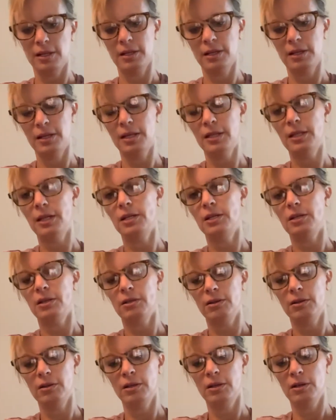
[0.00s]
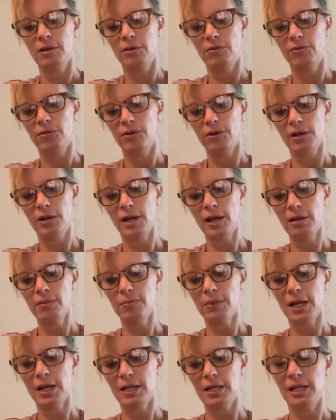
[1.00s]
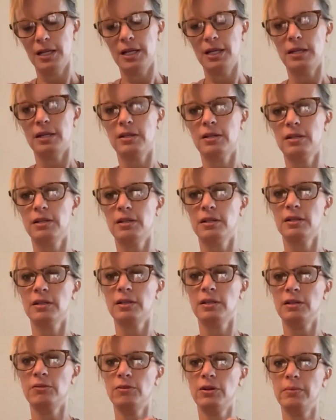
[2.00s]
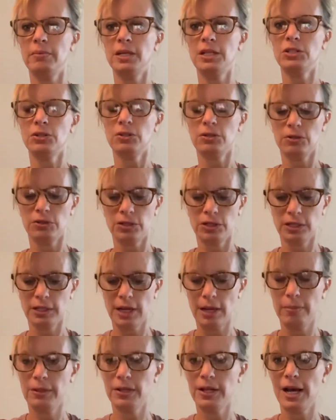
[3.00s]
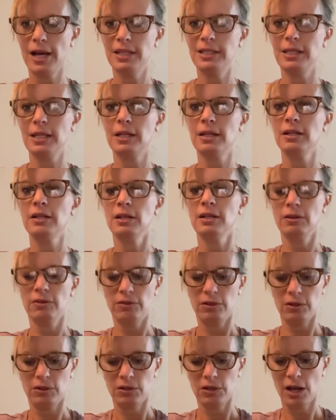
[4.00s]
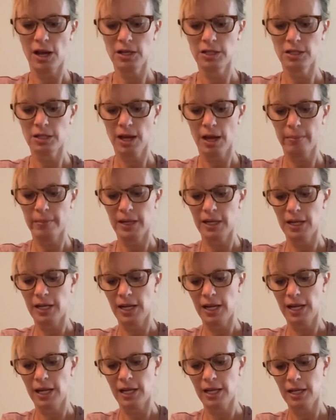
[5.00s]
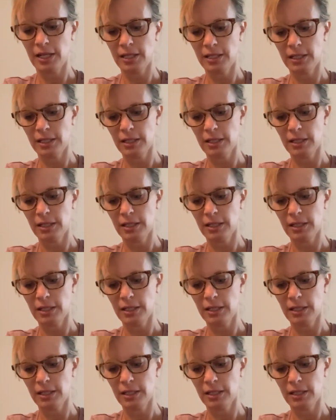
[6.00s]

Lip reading: And then for unbuttoning, you want to make sure they're stabilizing with their non-dominant hand,